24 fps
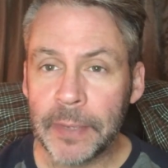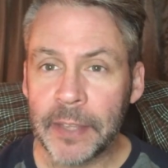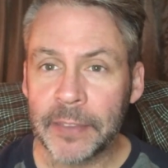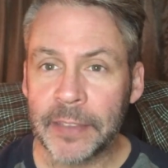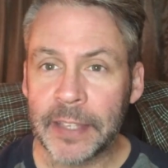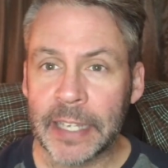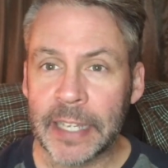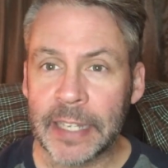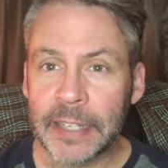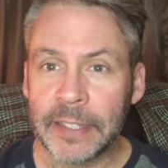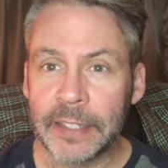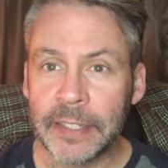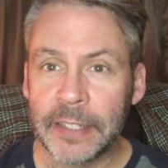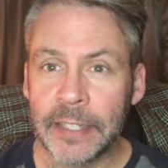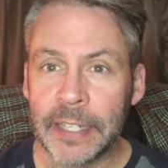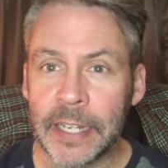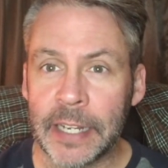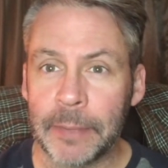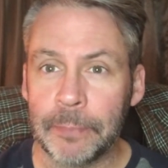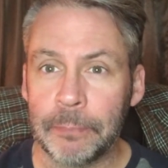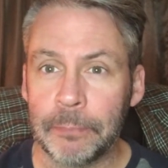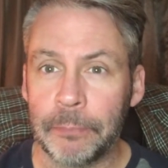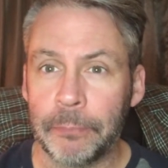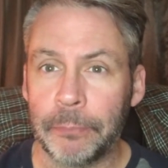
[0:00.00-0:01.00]
I think I
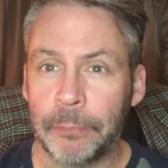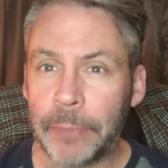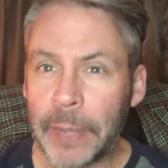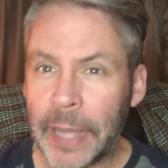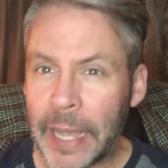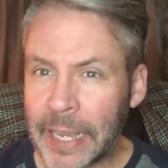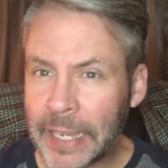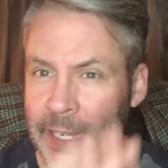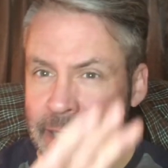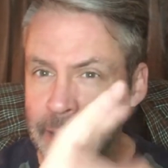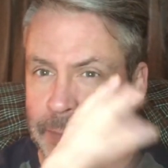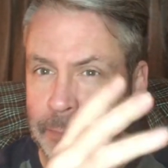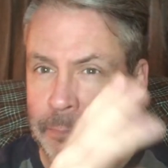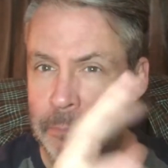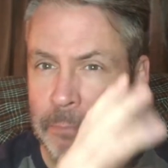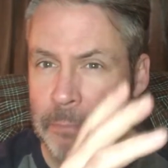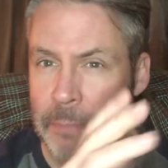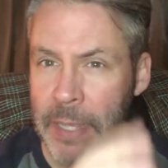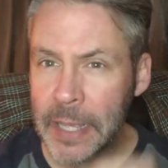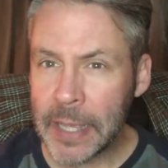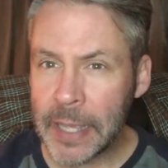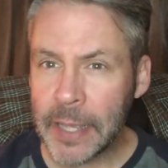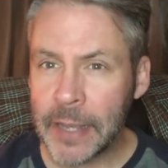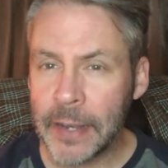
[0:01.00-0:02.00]
did it back
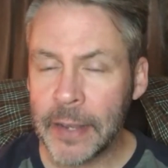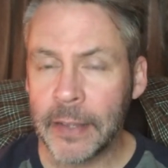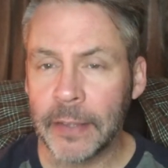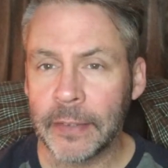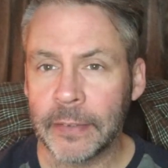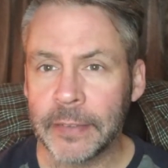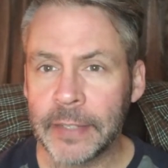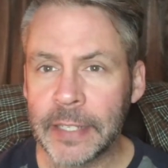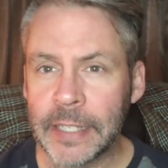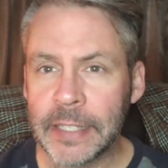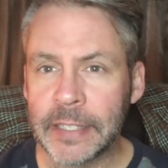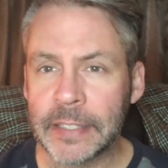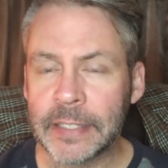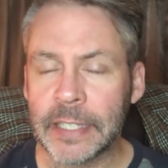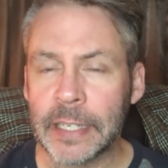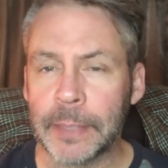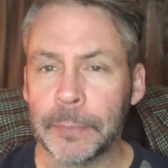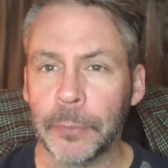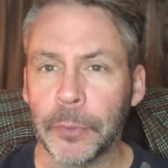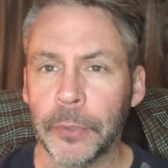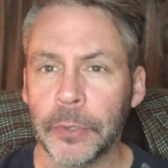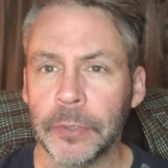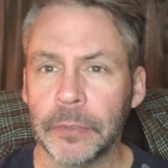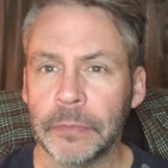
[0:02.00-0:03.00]
in mid
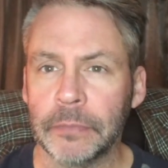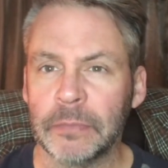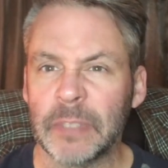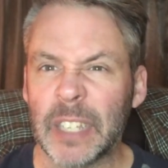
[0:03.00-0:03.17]
December,